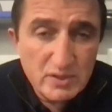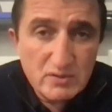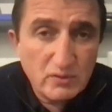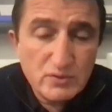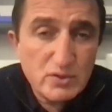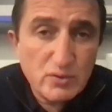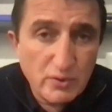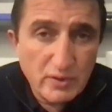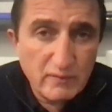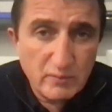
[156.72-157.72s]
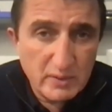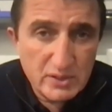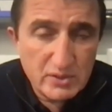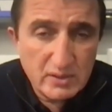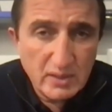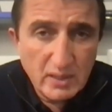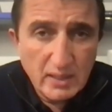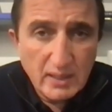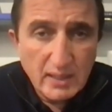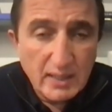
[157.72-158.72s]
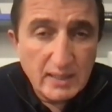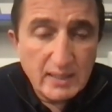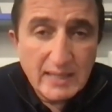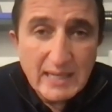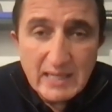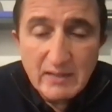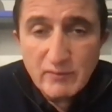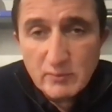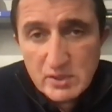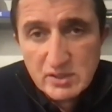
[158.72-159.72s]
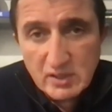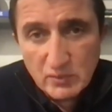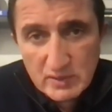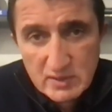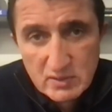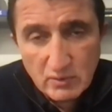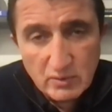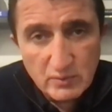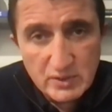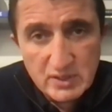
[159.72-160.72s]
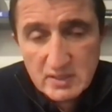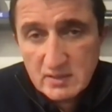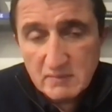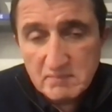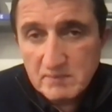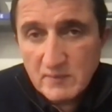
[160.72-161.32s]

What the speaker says: We just don't store information. And any information that we store, which is the